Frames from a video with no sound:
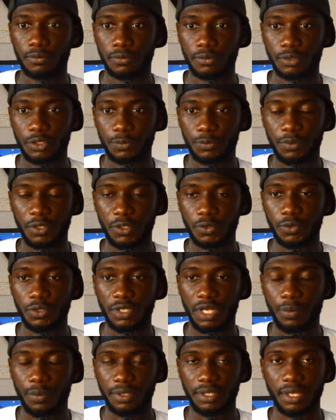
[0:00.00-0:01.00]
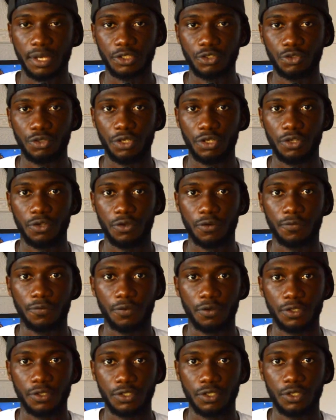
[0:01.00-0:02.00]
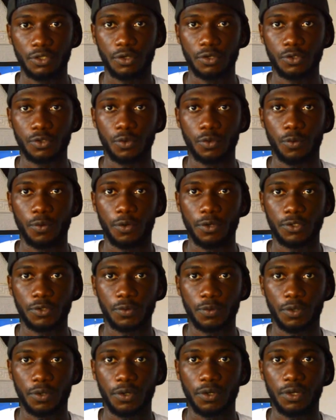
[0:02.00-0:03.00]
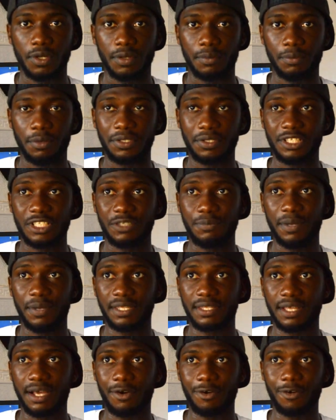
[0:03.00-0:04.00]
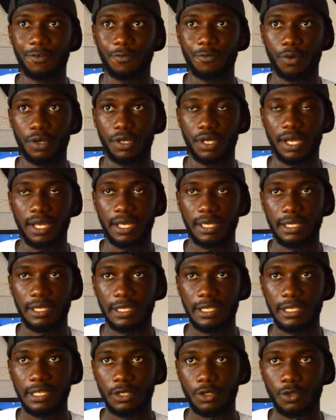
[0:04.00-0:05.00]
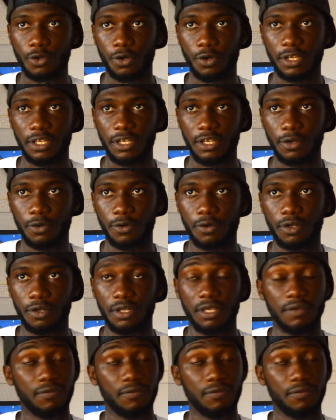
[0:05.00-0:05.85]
speak to them without straining your voice. It also works well, but it's better off when you're indoor in a hall.